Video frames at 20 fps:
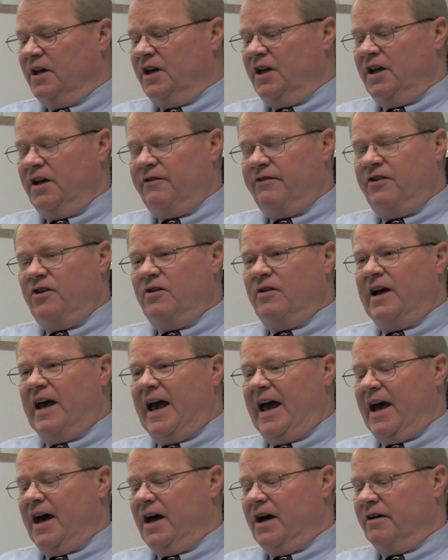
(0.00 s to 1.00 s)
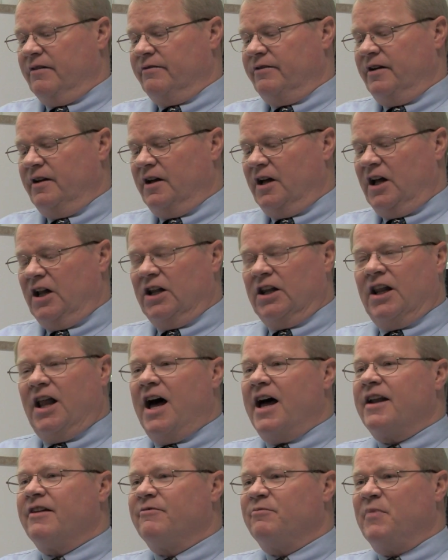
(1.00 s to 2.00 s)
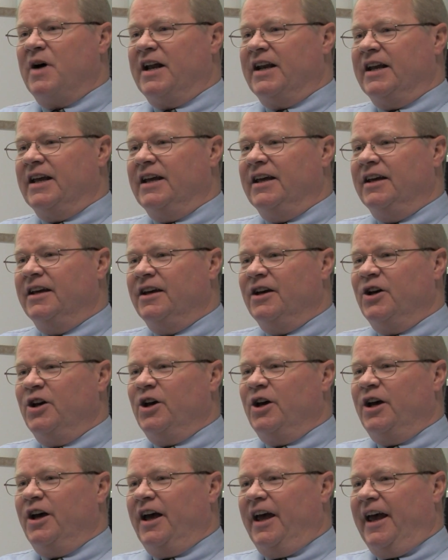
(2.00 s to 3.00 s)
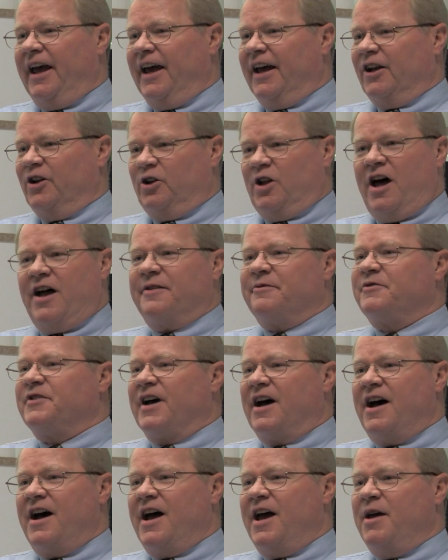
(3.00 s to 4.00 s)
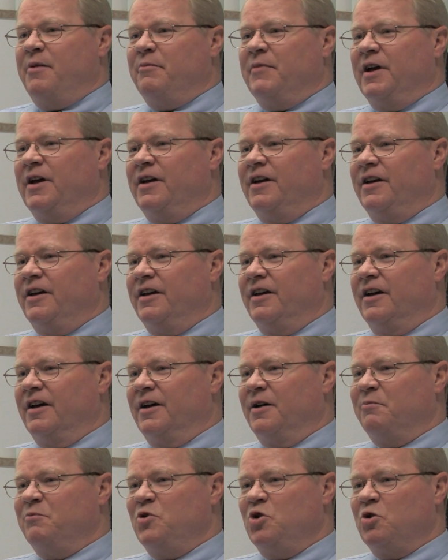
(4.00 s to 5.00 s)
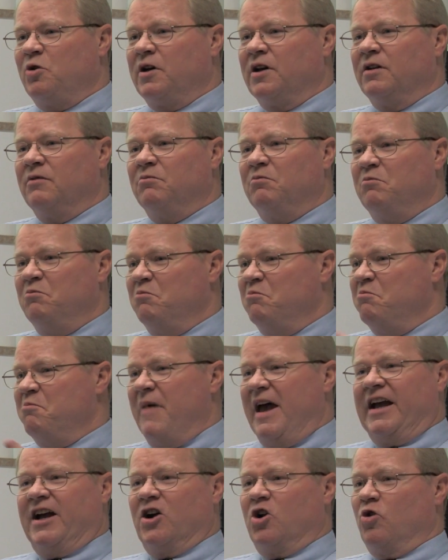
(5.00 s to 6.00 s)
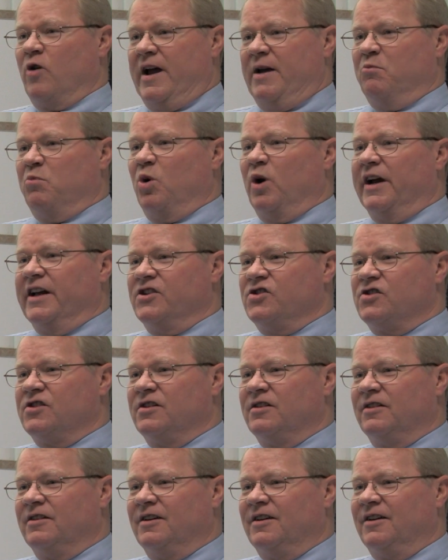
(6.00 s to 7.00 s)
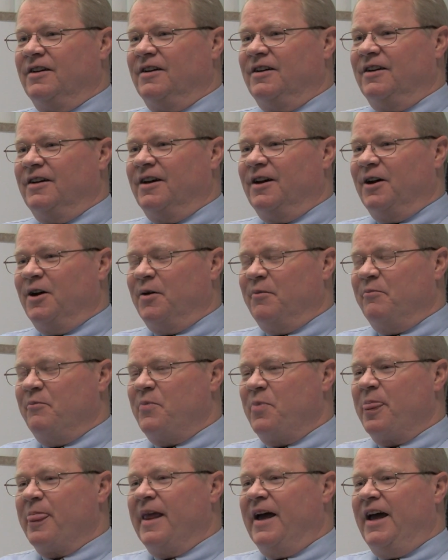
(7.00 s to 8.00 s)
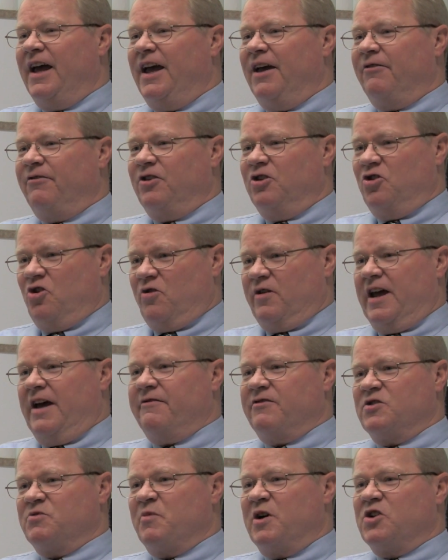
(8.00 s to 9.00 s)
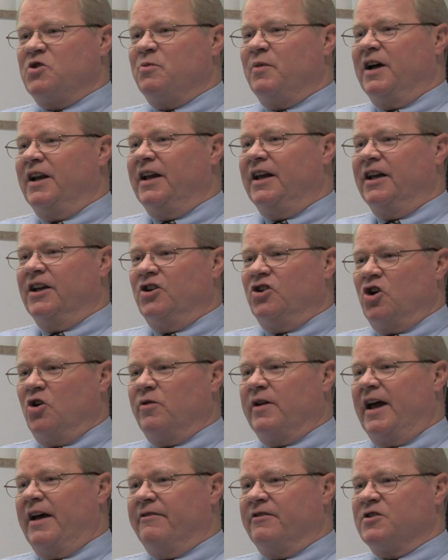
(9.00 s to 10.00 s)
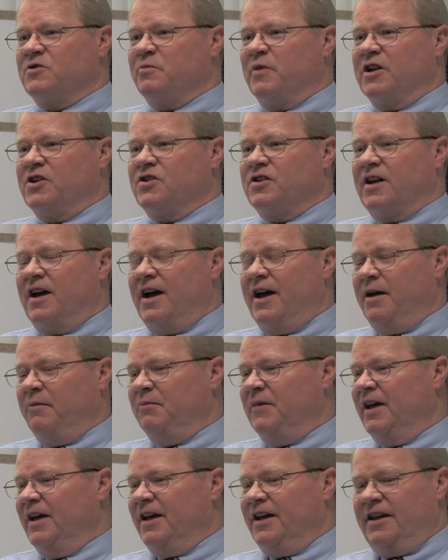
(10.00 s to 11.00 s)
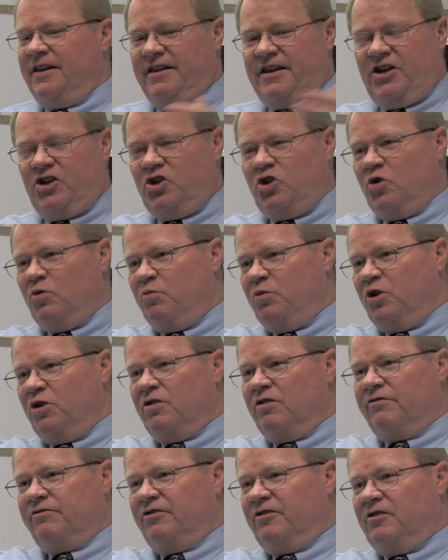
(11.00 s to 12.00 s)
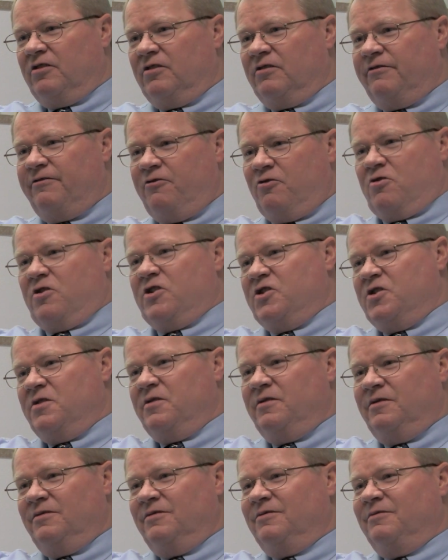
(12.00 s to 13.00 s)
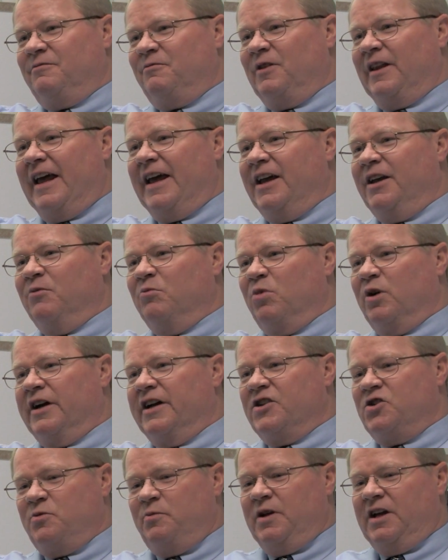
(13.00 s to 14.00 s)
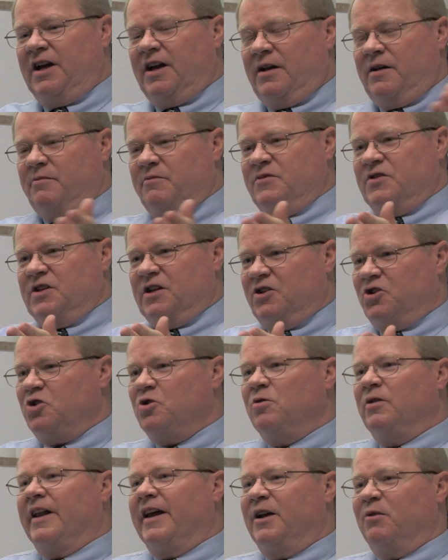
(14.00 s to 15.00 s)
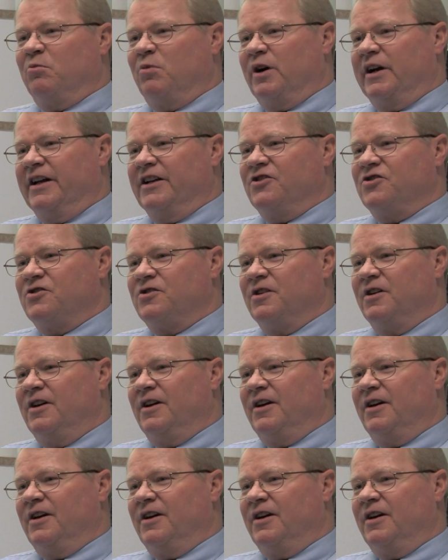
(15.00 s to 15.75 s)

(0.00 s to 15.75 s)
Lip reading: if you have a lot of money and a lot of time, you can make a great bridge. If you don't have as much money and don't have as much time, then your beautiful 4-lane bridge becomes a 2-lane bridge,